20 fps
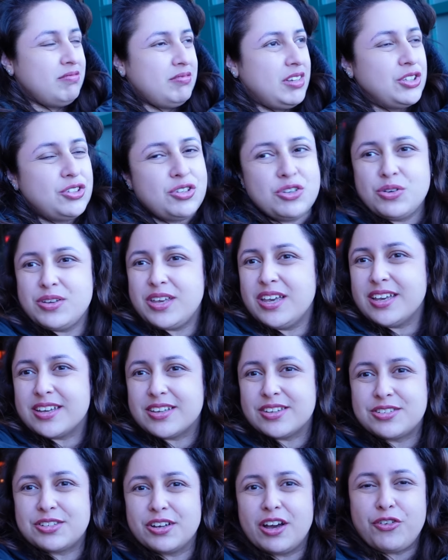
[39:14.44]
in two
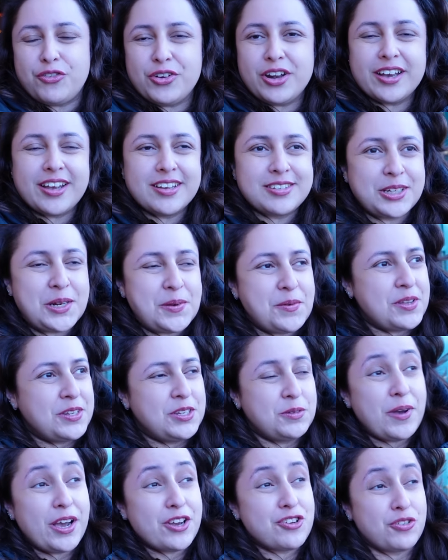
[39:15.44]
years. So I feel like it's going to be
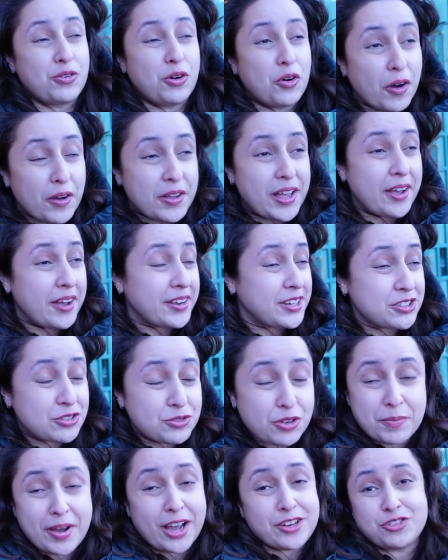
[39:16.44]
special,
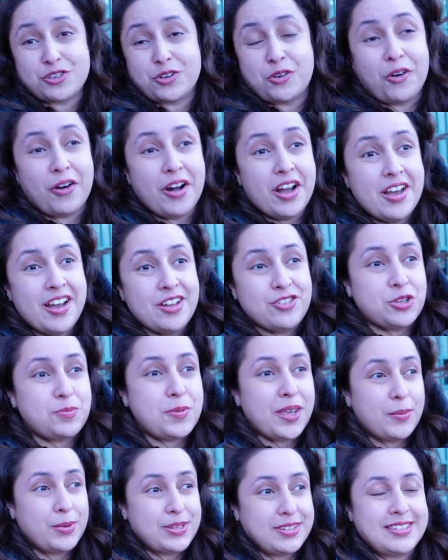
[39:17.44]
extra magical, just
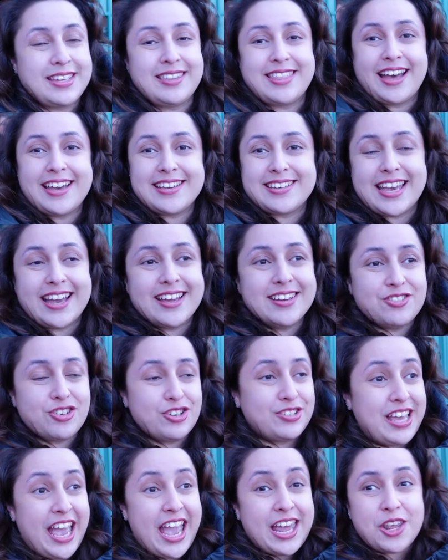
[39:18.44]
being able to see that again,
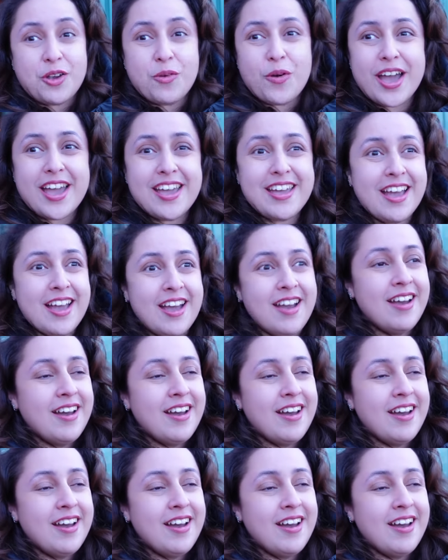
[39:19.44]
just anyway.